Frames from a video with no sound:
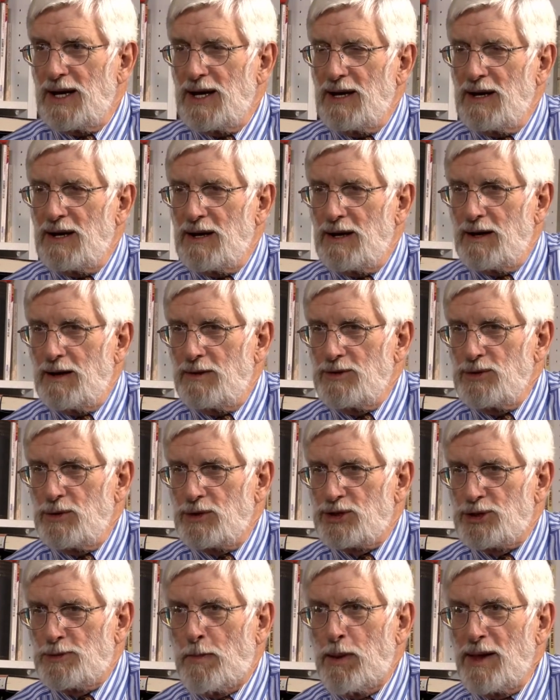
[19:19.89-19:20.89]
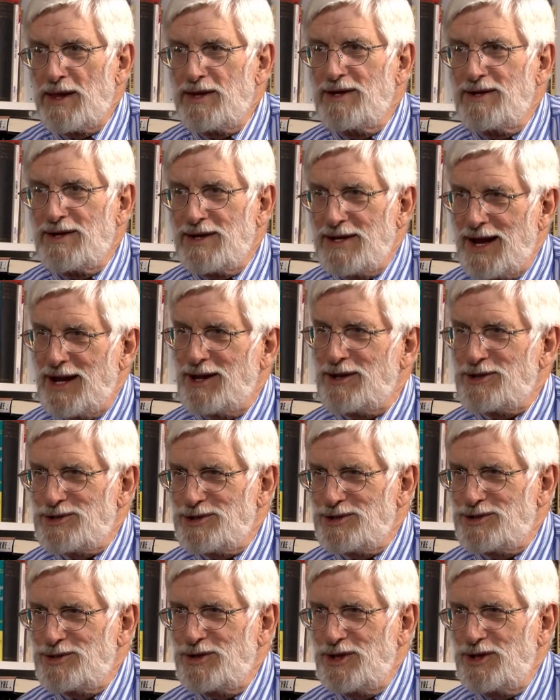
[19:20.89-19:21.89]
Uh, you explain an
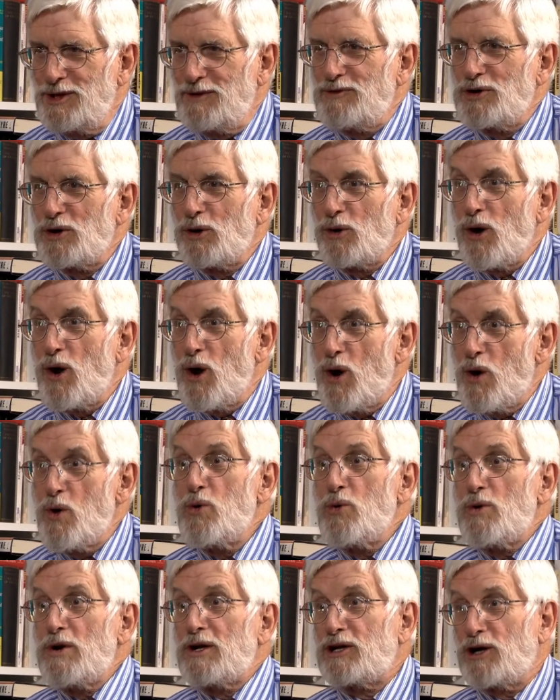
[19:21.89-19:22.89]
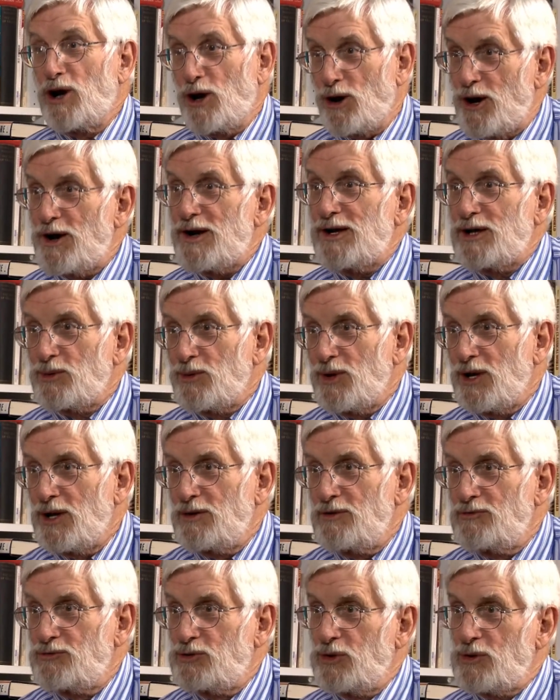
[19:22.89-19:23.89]
analysis you did of your own carting
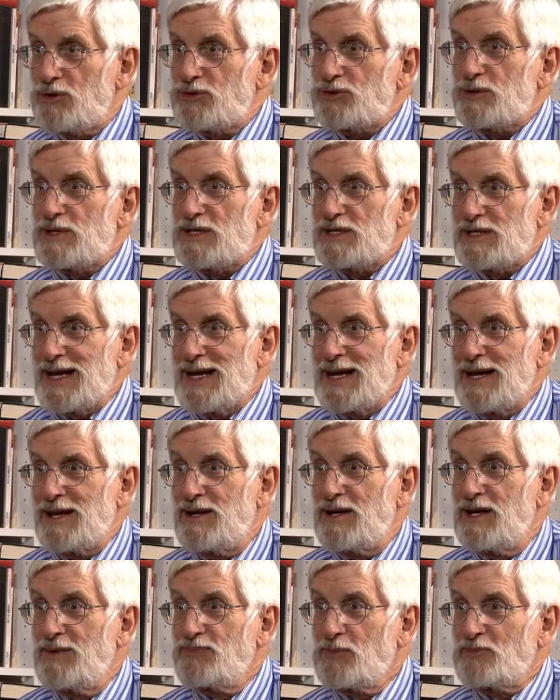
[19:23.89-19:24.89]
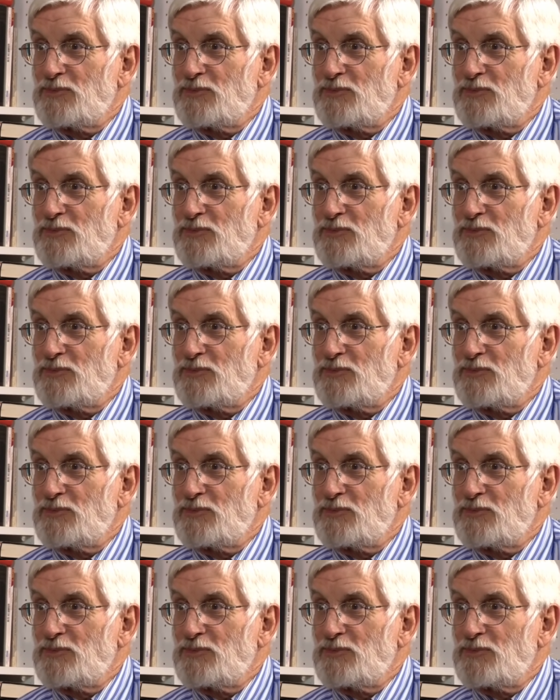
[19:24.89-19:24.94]
around of groceries and